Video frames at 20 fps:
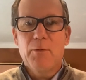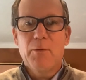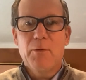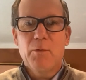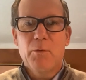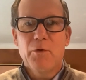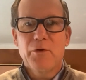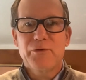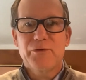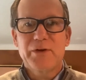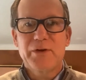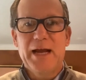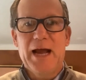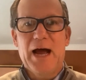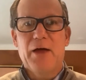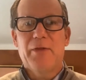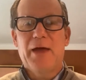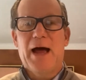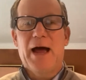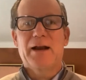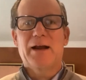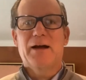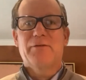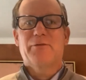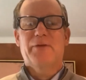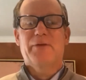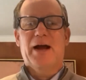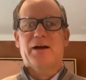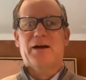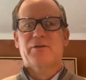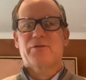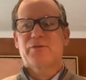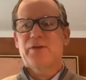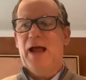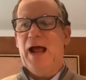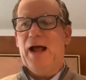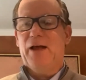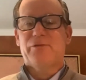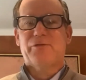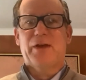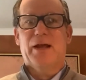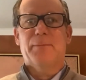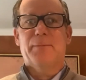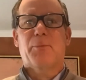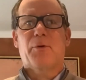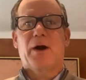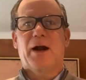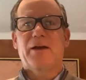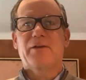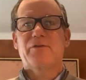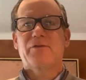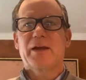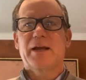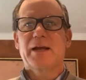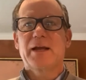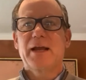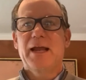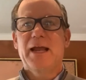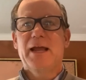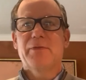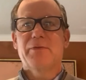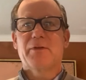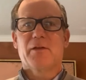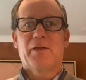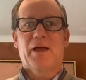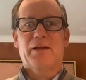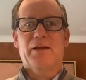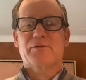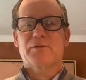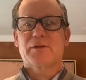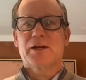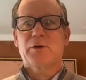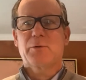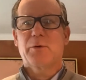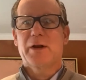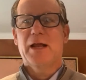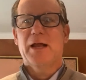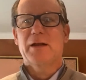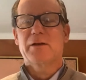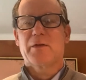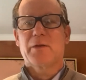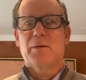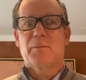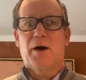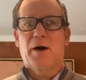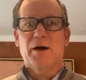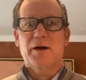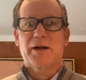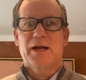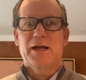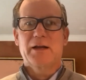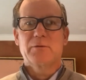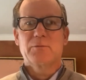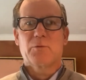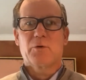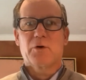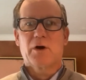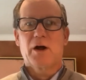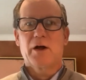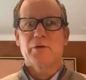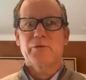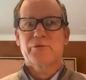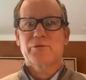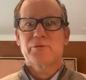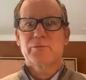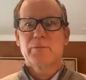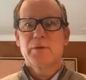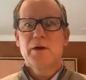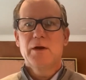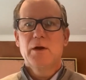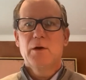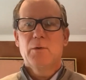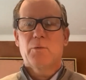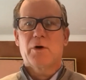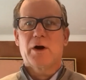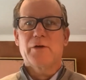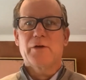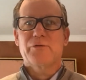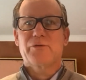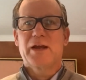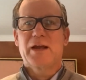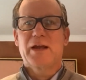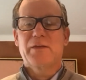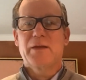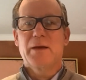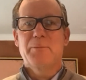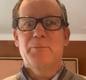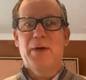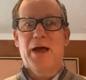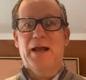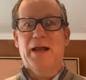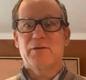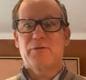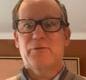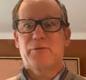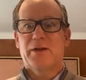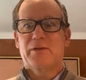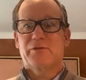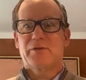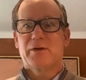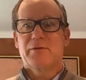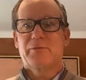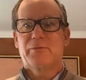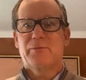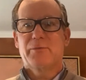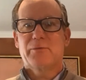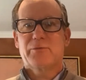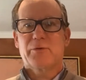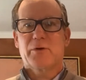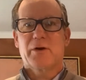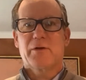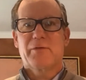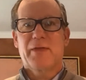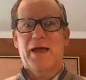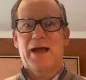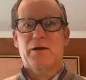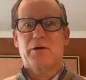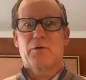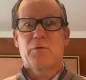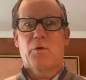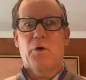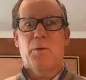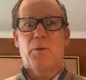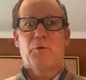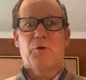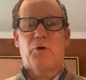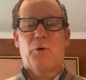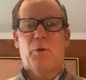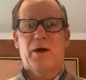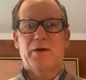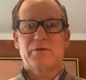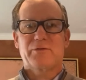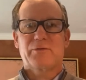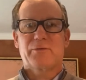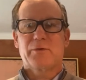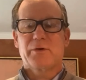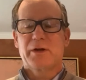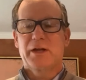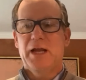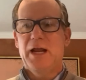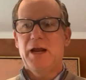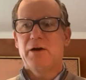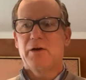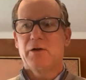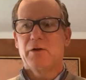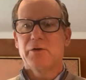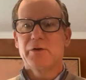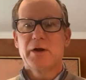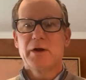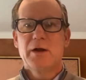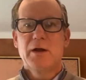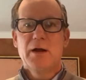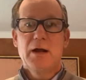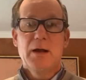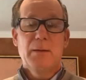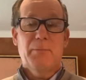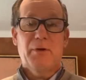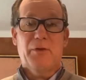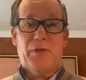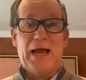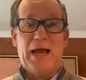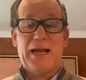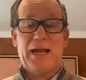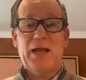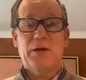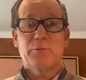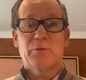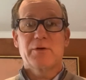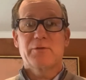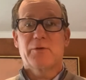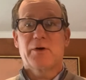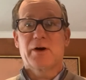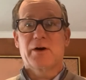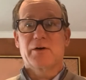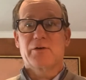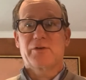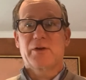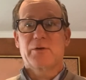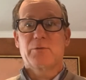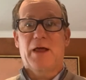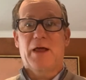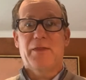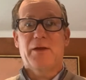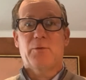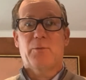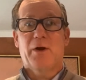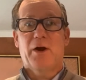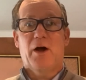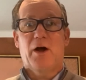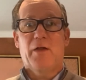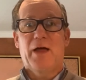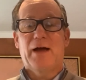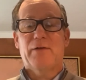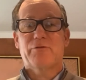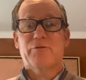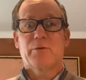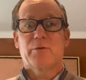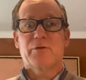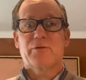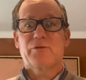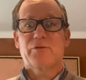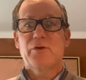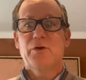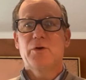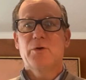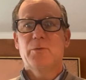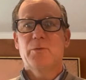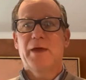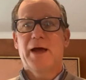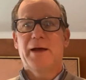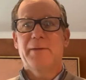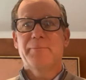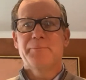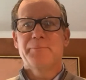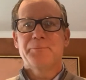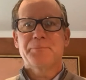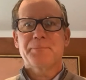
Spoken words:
we'll see how that affects asset pricing in the less liquid end of the market. And we're all seeing the benefits of sort of that global quest for yield. But that can reverse, and I think we all have to assume that